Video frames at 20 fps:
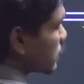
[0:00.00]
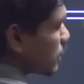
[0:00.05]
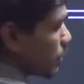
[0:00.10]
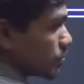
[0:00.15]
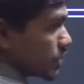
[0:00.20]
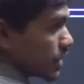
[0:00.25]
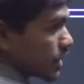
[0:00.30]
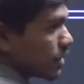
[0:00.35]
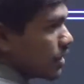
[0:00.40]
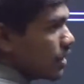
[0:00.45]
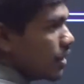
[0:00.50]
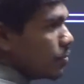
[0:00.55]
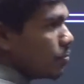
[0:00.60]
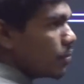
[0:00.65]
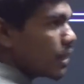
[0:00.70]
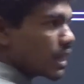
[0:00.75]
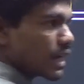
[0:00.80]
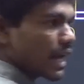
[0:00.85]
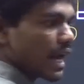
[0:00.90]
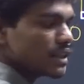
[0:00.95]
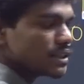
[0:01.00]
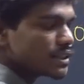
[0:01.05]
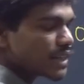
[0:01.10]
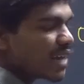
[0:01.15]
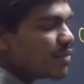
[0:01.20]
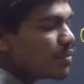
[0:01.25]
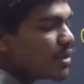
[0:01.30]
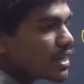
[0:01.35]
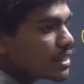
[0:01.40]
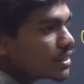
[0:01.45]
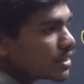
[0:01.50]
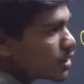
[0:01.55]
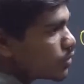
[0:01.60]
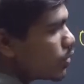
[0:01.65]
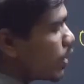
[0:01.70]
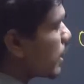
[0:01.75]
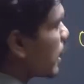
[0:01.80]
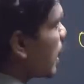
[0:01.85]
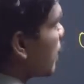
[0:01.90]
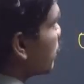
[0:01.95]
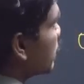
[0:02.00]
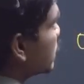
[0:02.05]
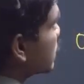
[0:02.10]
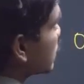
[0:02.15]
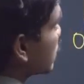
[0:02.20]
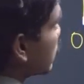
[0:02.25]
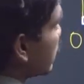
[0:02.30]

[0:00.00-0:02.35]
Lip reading: something, but as time increases, what happens?